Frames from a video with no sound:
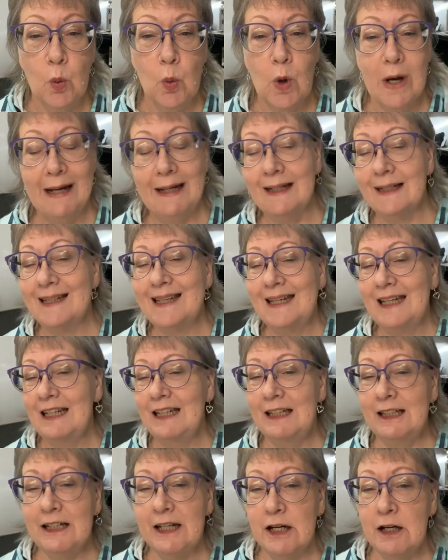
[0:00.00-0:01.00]
what
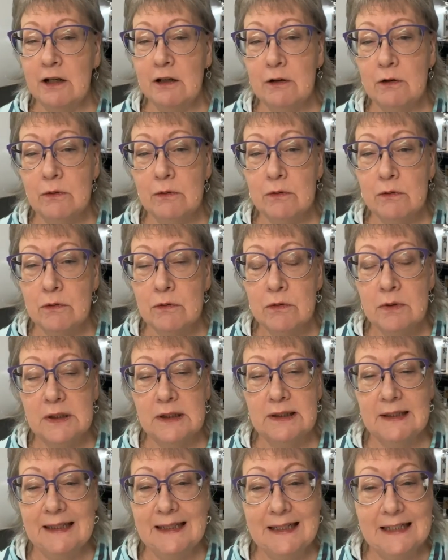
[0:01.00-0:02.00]
keto
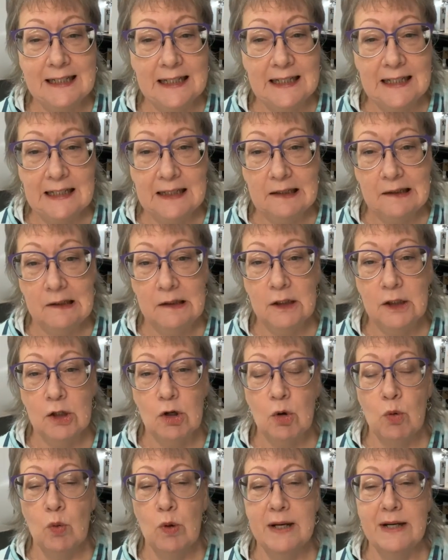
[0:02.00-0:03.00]
eating
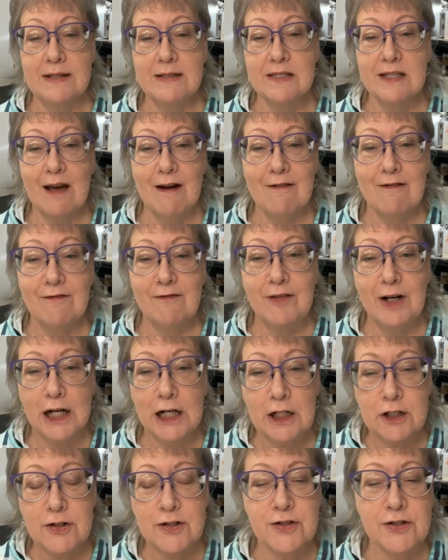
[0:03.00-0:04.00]
was
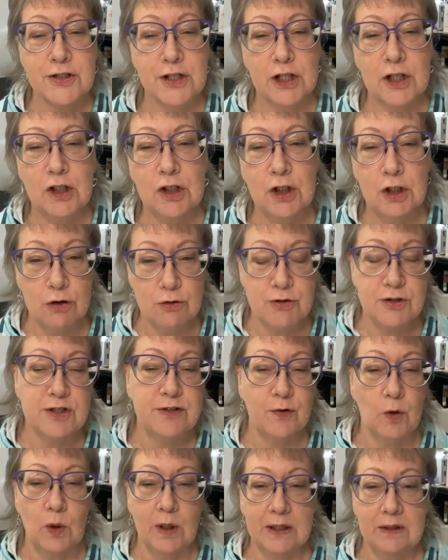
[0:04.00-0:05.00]
first
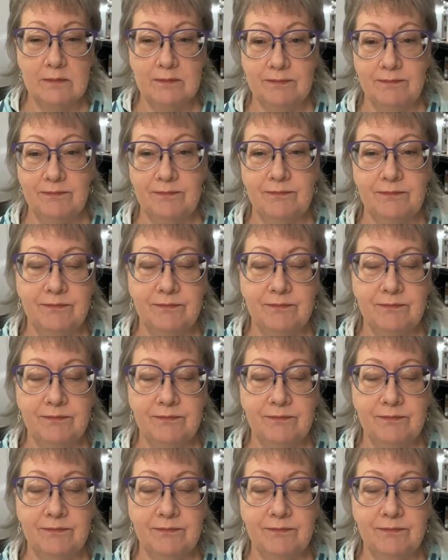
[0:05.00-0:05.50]
used for?